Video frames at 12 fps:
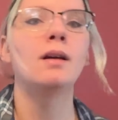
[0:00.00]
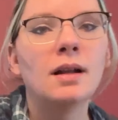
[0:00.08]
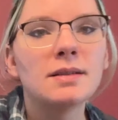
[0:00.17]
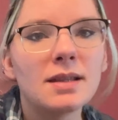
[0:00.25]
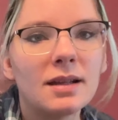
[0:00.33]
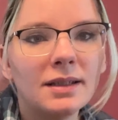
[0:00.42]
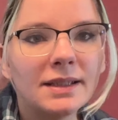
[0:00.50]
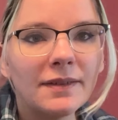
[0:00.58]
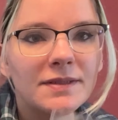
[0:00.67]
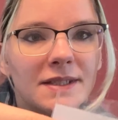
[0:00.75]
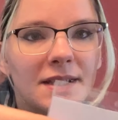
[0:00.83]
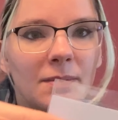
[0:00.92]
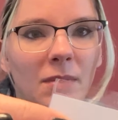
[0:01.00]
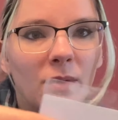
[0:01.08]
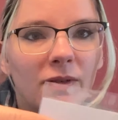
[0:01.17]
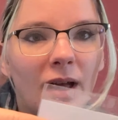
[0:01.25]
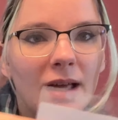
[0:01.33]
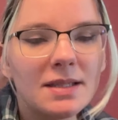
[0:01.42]
It's a little tough to see, but we've
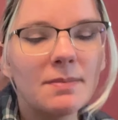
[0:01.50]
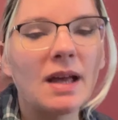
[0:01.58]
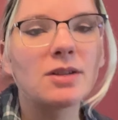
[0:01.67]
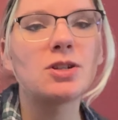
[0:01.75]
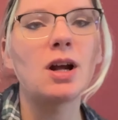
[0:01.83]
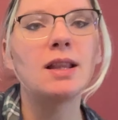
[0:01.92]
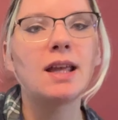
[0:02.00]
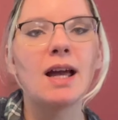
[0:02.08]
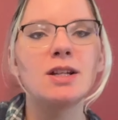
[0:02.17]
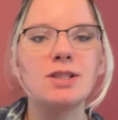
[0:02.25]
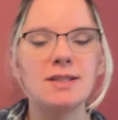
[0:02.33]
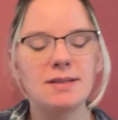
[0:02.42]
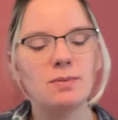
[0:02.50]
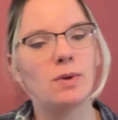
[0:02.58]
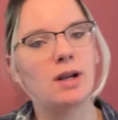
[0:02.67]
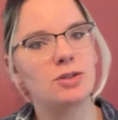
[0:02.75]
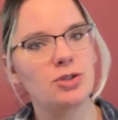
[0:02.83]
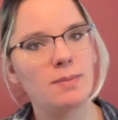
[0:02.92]
got some extra on the edges. We're
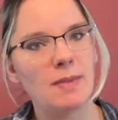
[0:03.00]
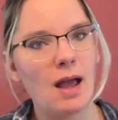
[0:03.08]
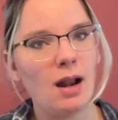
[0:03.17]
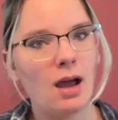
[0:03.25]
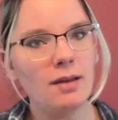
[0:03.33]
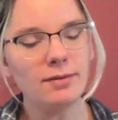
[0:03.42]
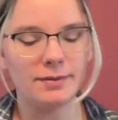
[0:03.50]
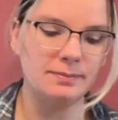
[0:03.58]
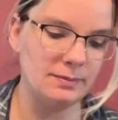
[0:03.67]
gonna trim that off.